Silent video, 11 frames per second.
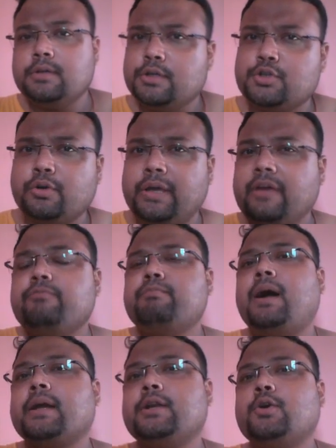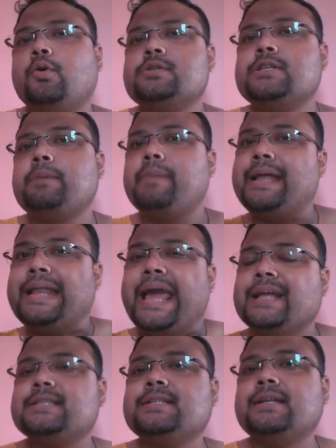So if market goes up and
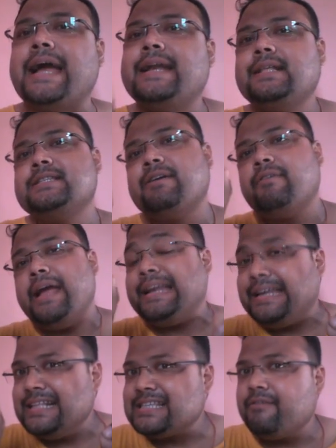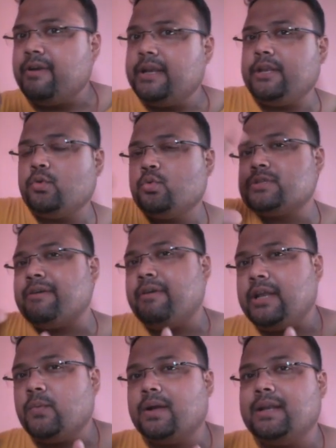hits the
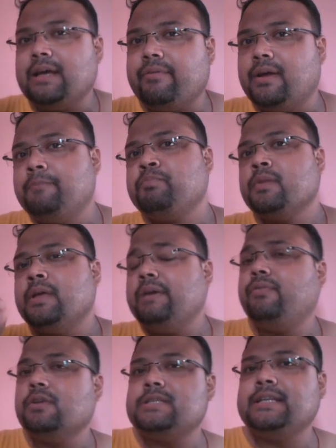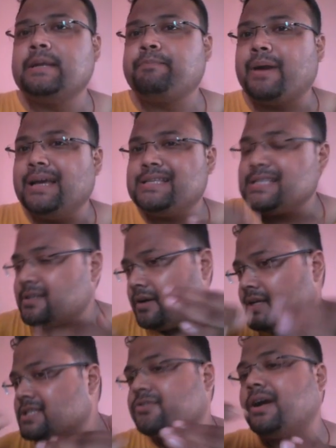1872-71 level, if you see that price is
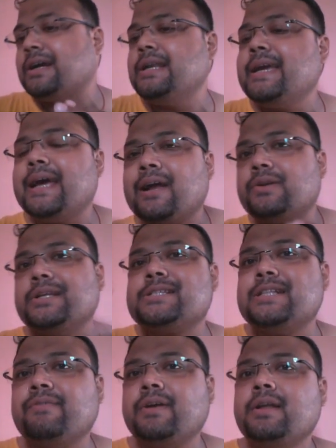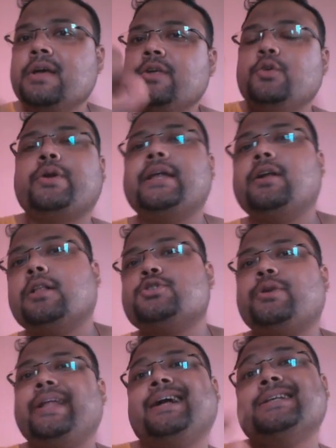struggling around this level, you can
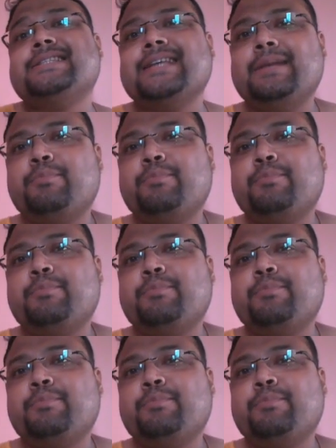also take a sell